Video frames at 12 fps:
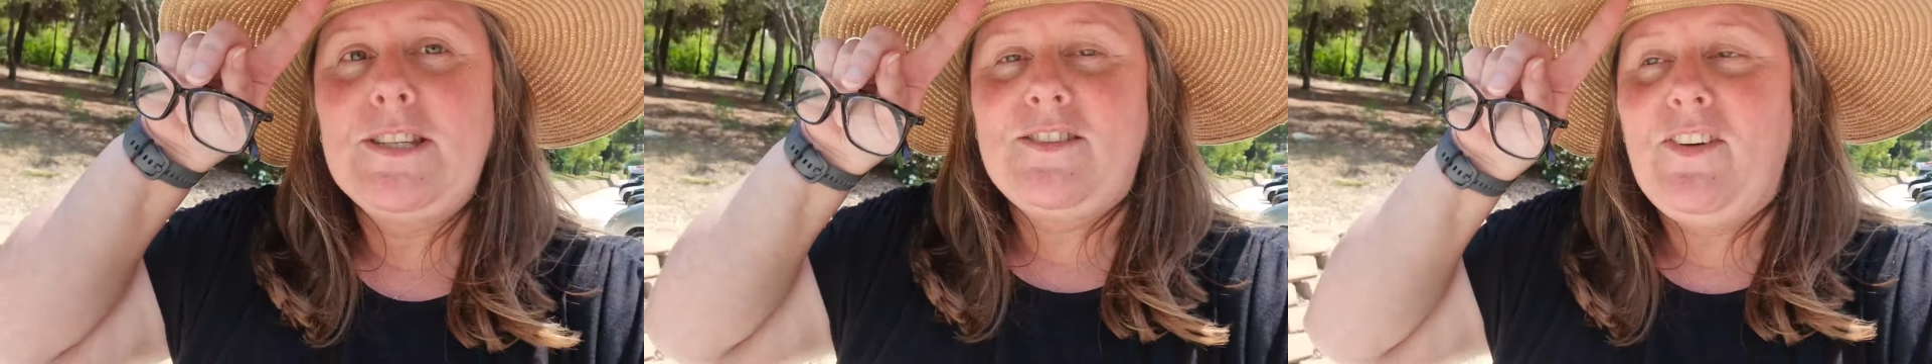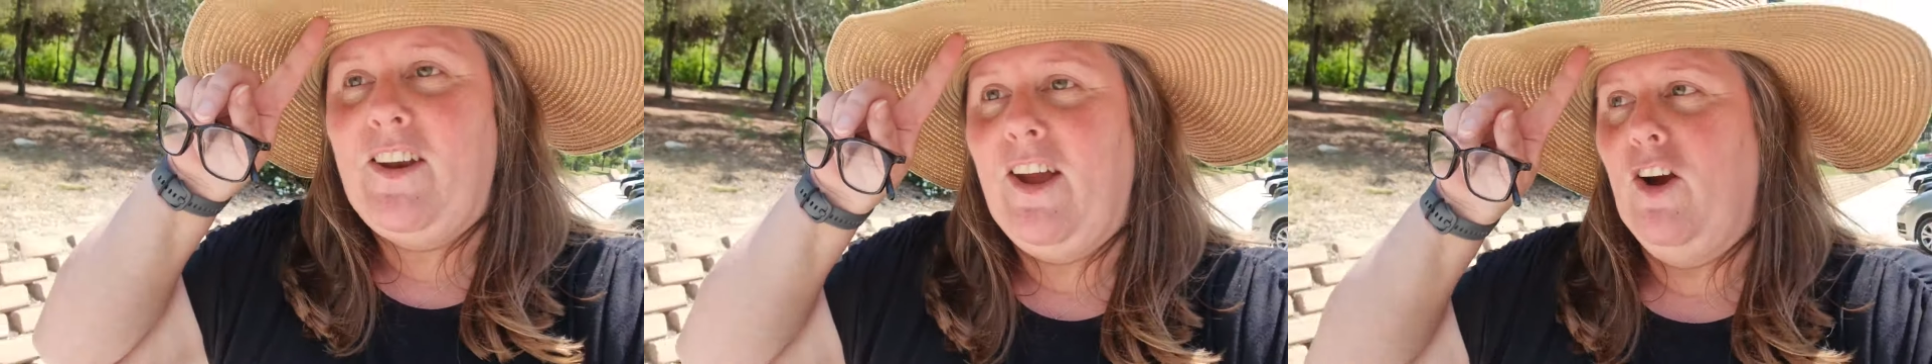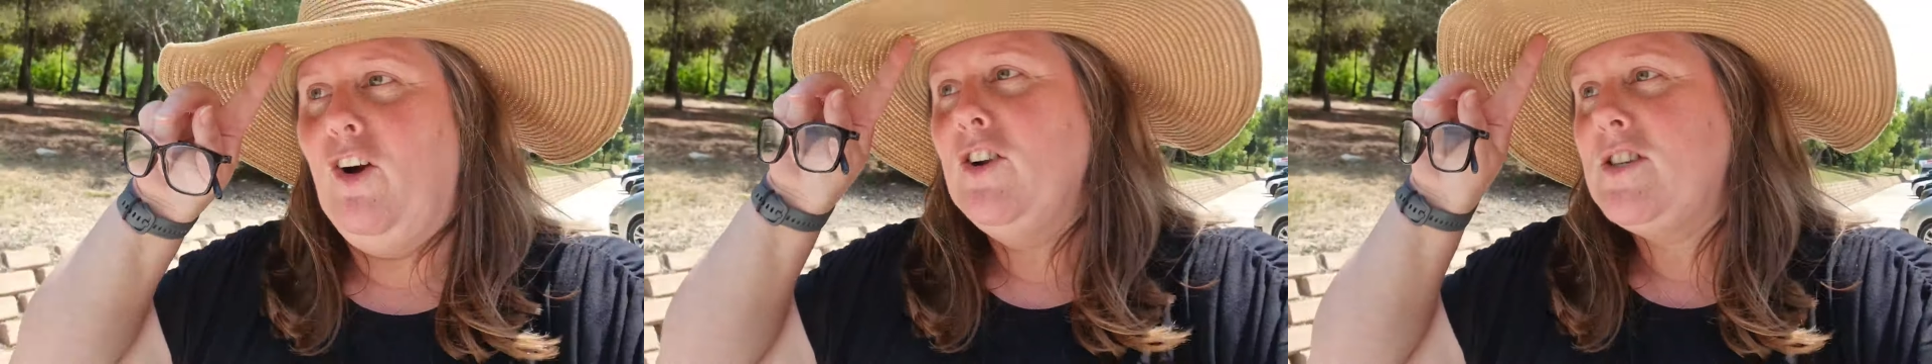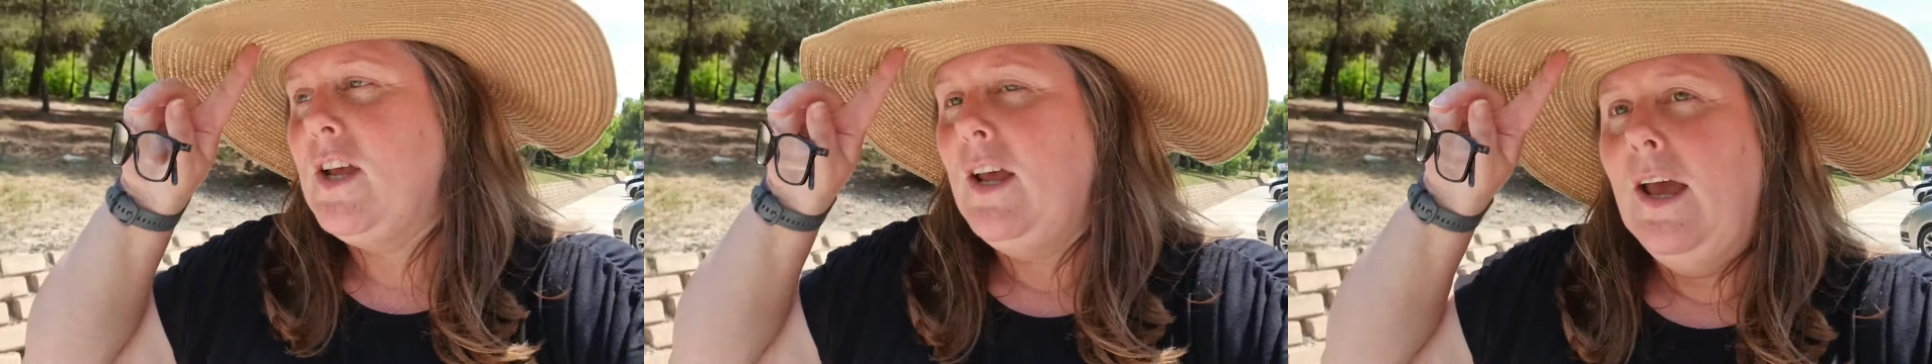because it's very hot
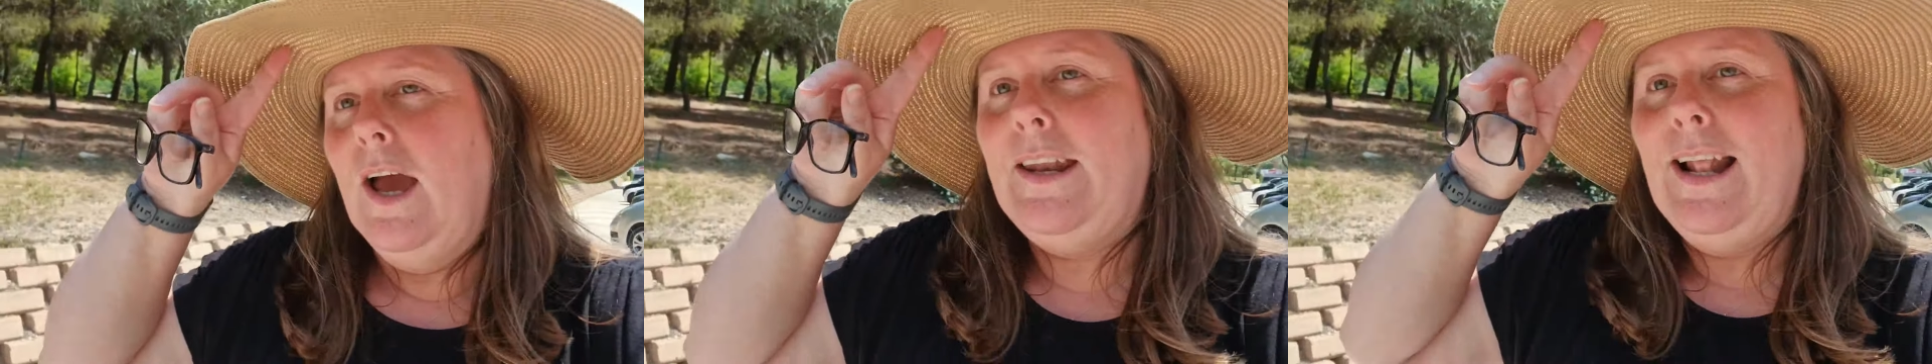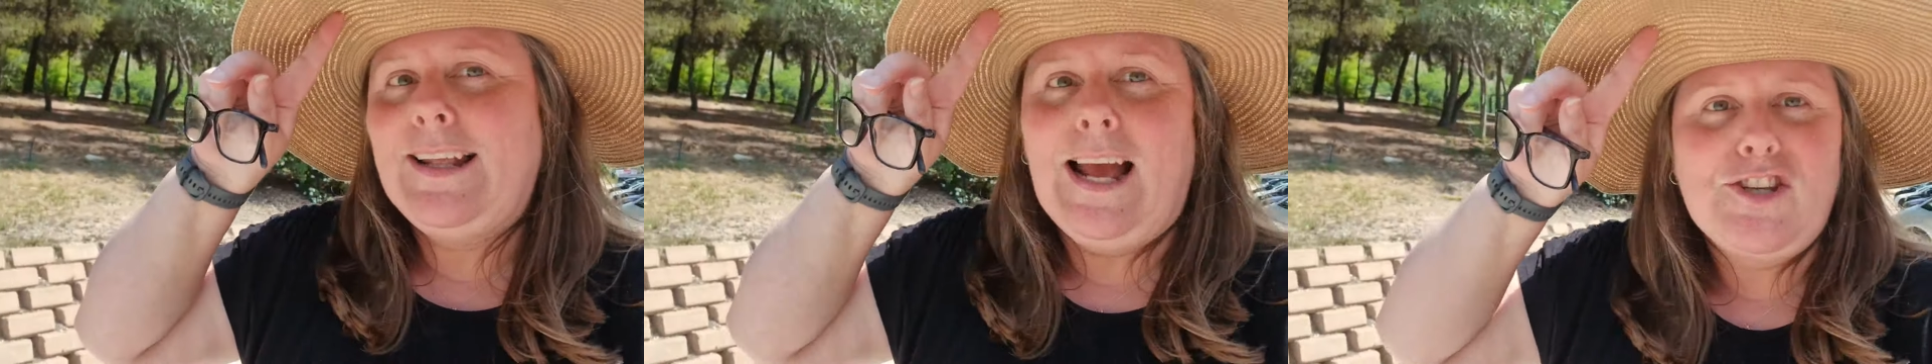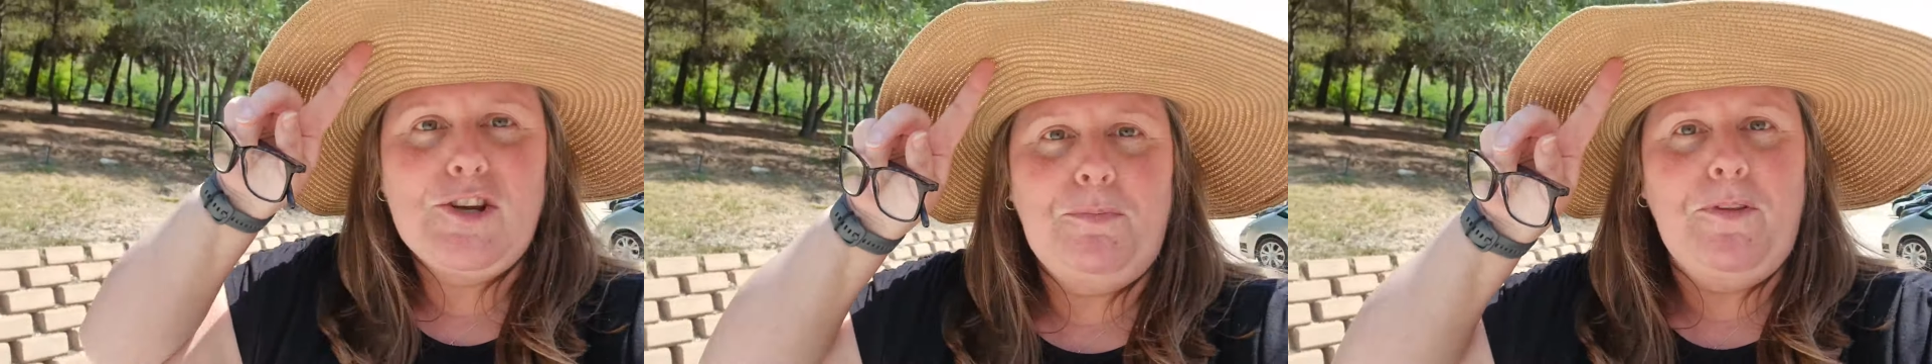and I'll catch up